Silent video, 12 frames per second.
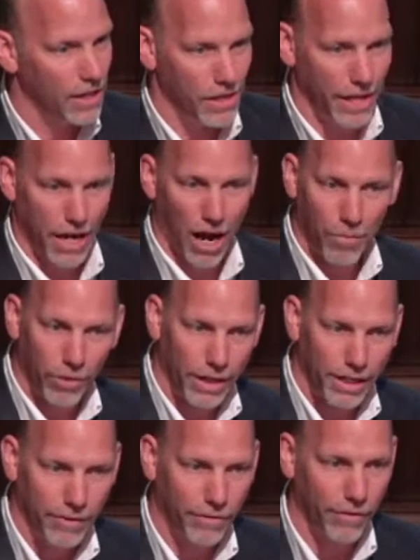They operate
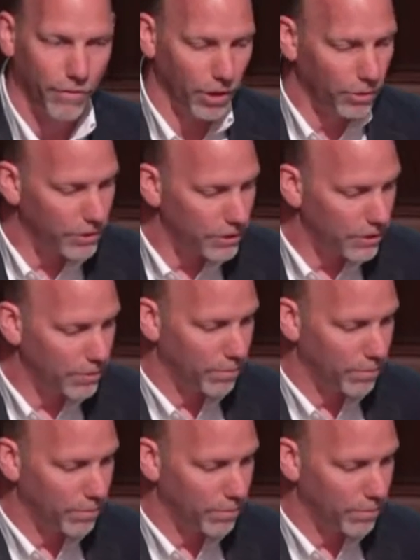at different frequencies,